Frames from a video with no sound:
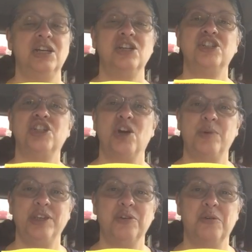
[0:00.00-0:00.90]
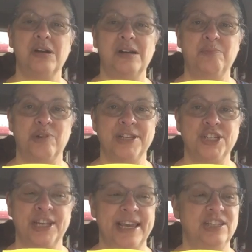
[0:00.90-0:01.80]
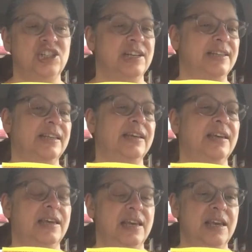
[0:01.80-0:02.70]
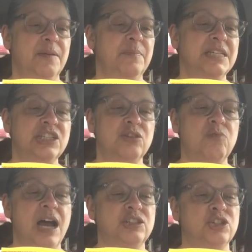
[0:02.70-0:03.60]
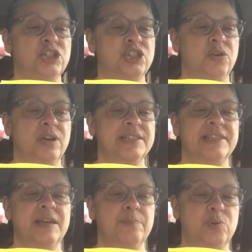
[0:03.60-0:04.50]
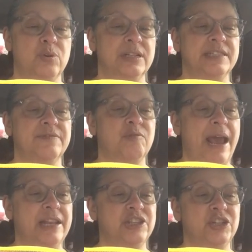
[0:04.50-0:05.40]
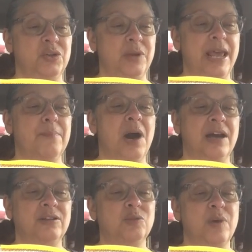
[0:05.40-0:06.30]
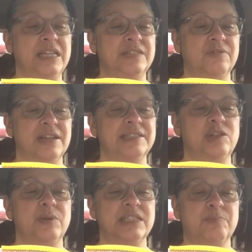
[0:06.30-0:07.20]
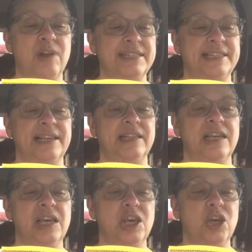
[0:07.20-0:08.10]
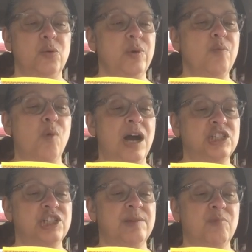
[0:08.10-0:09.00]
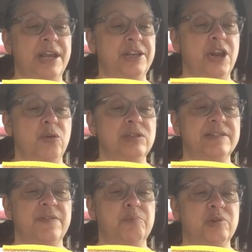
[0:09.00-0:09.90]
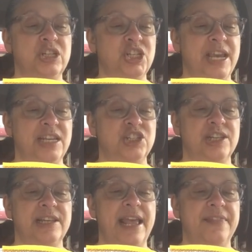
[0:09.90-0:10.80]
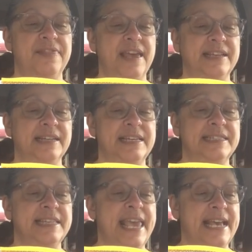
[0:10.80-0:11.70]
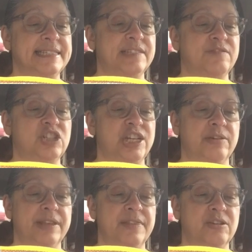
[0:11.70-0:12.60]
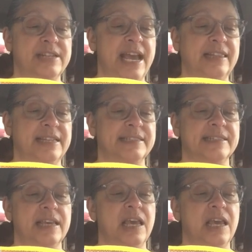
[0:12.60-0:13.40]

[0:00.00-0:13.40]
Showing your appreciation. Mr. Rogers showed us the importance of gratitude and modeled ways for us to express it. We watched him write notes of appreciation and thank his guests for sharing their talents.